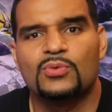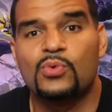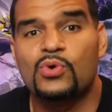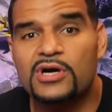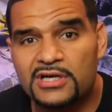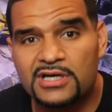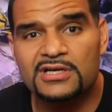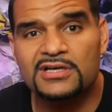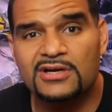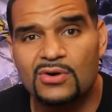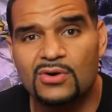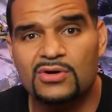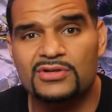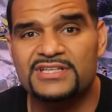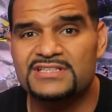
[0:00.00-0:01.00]
We're gonna
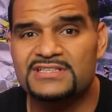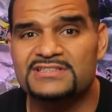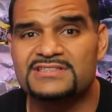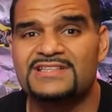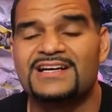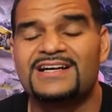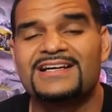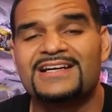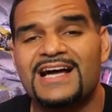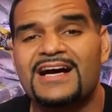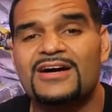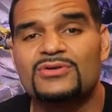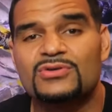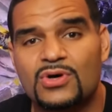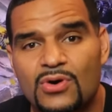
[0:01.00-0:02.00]
call these the
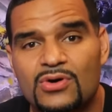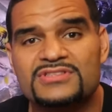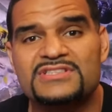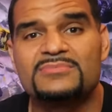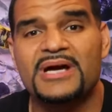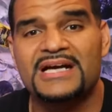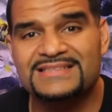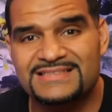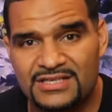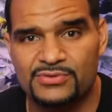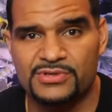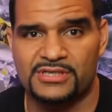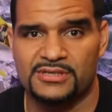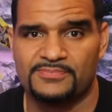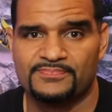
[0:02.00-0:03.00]
cloud-causing bacteria.